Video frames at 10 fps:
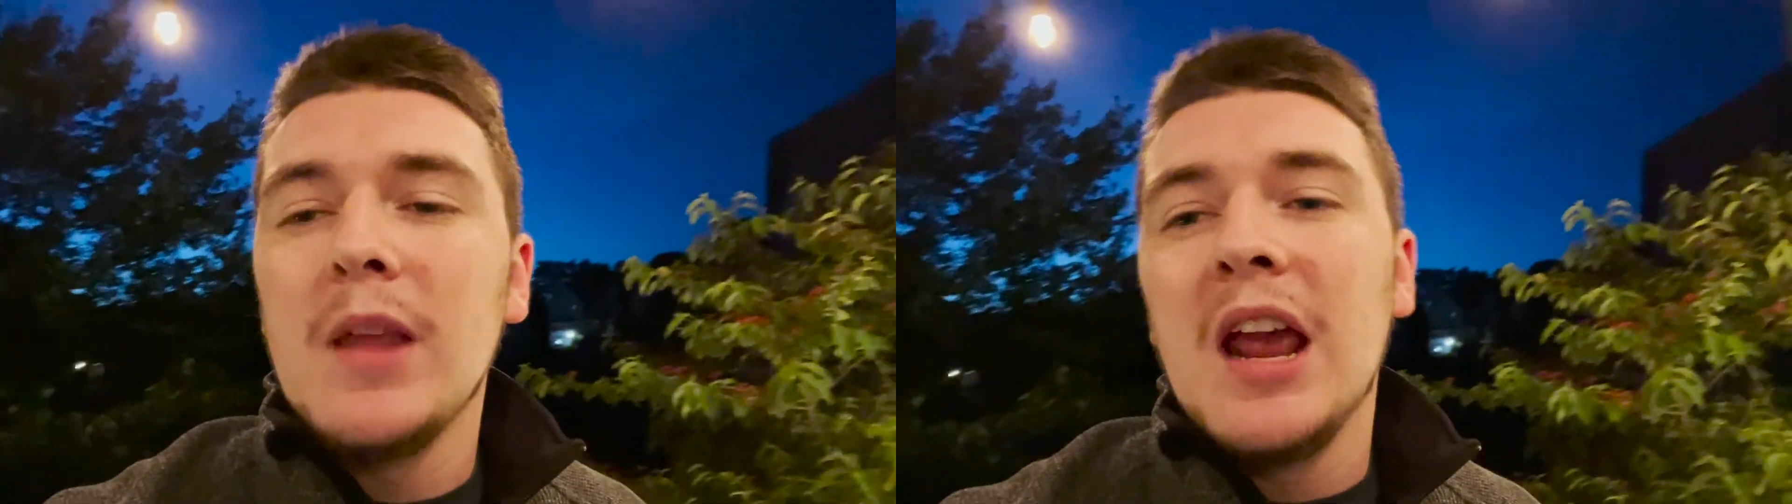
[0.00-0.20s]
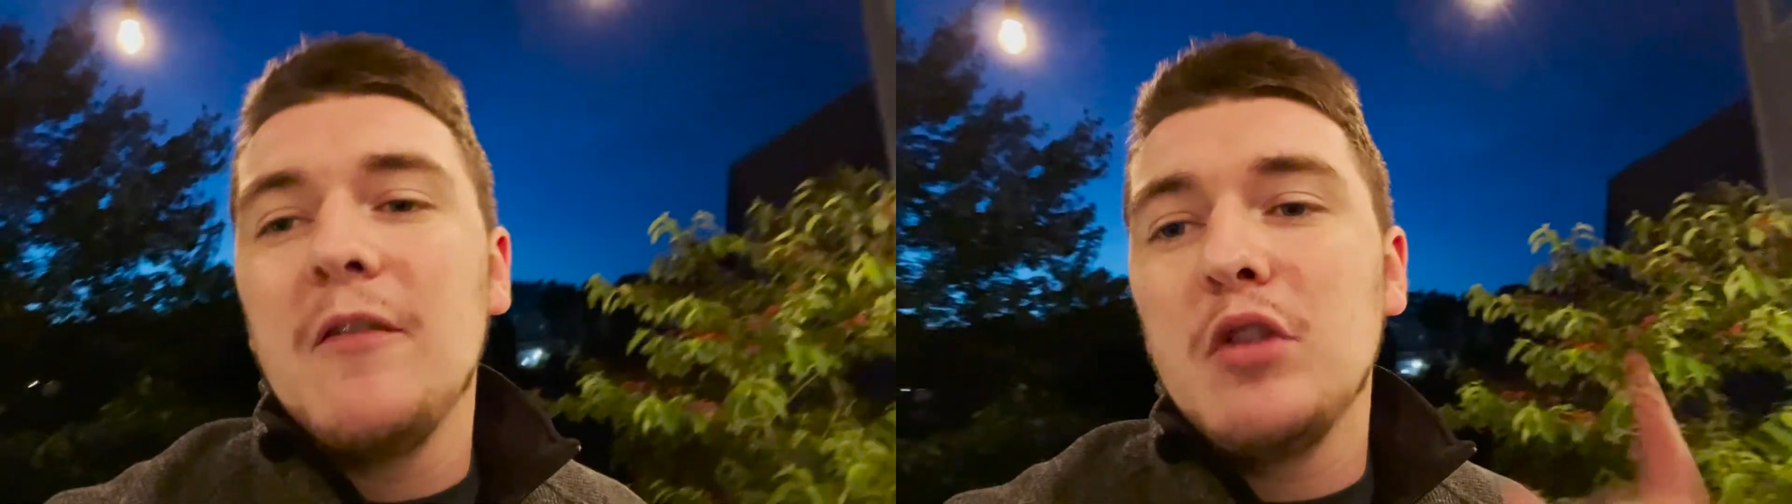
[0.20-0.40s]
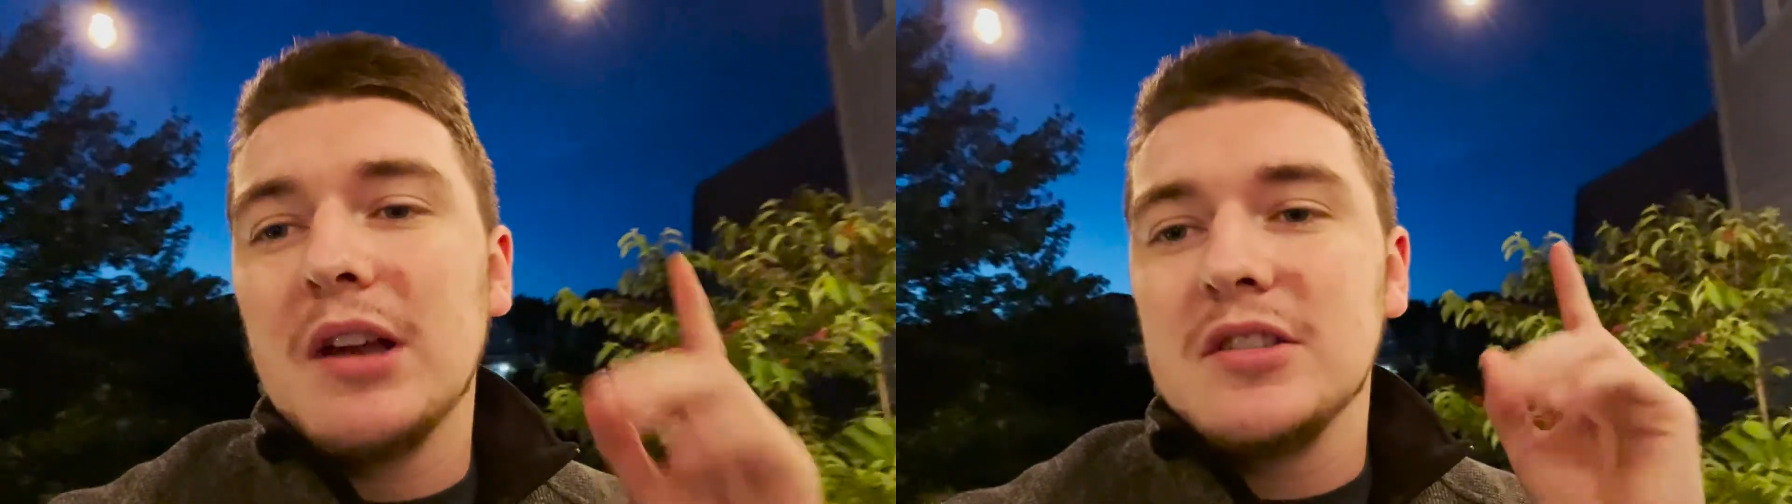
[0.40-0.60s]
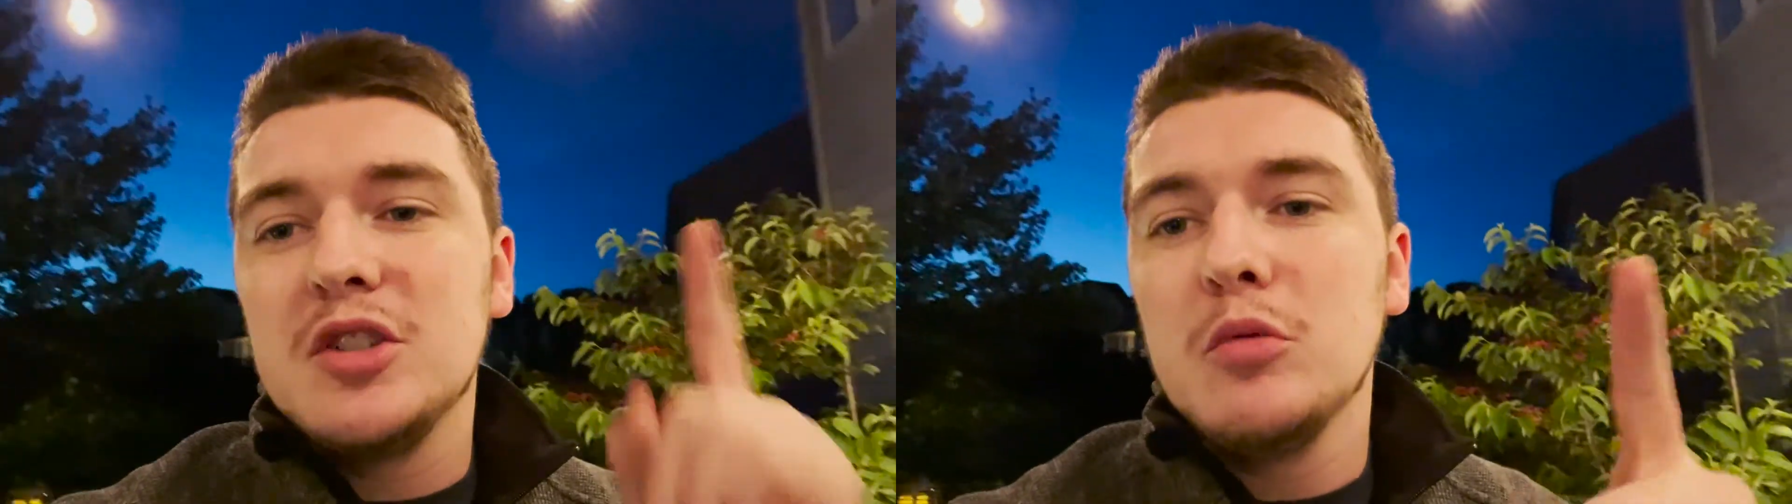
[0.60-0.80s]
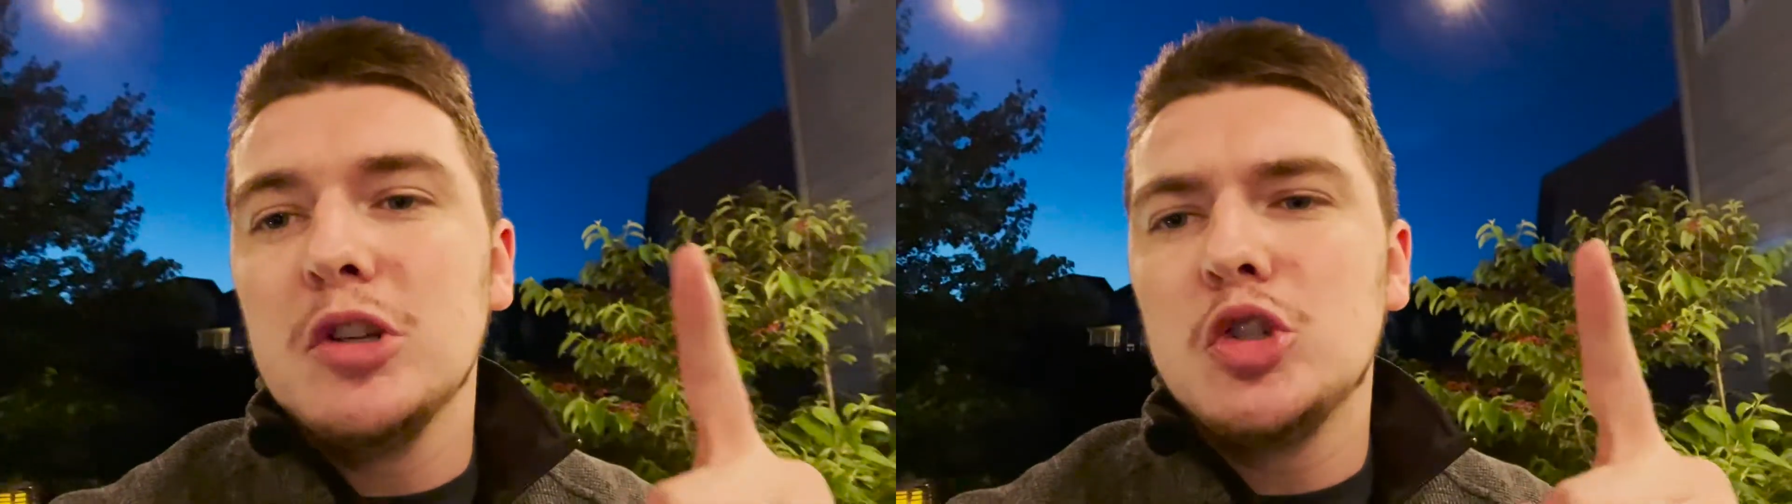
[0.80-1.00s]
And if you guys
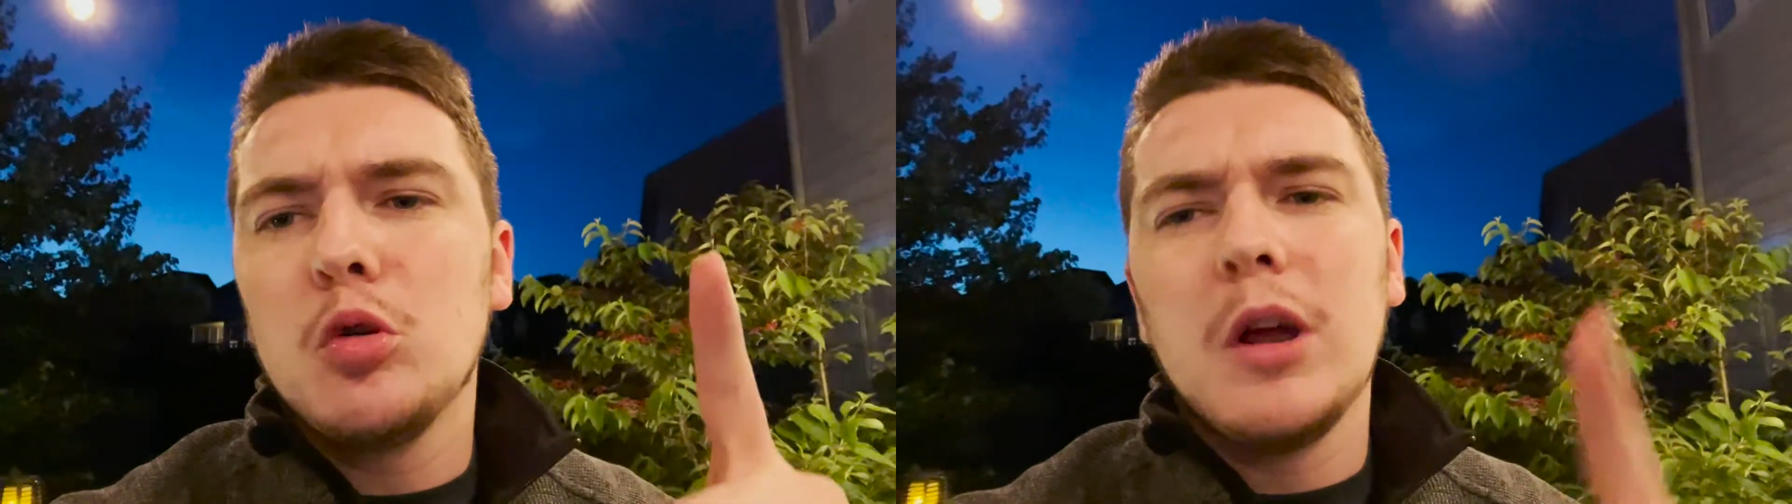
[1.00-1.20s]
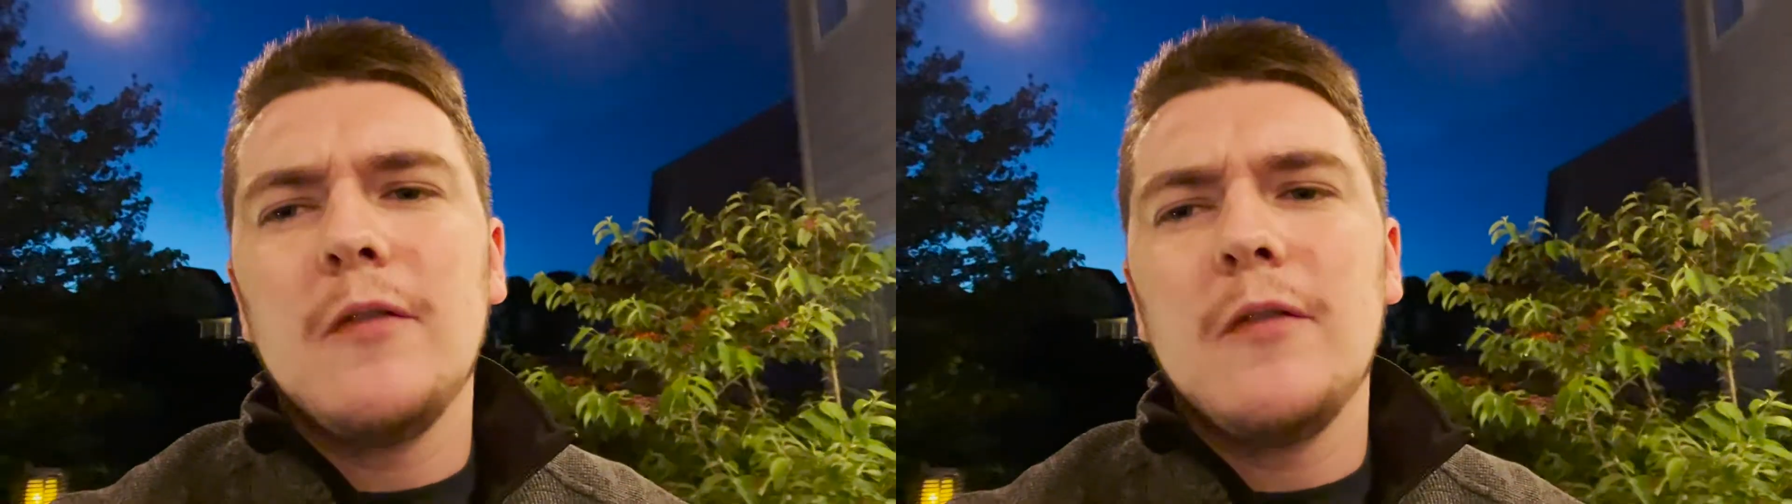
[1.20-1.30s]
do enjoy,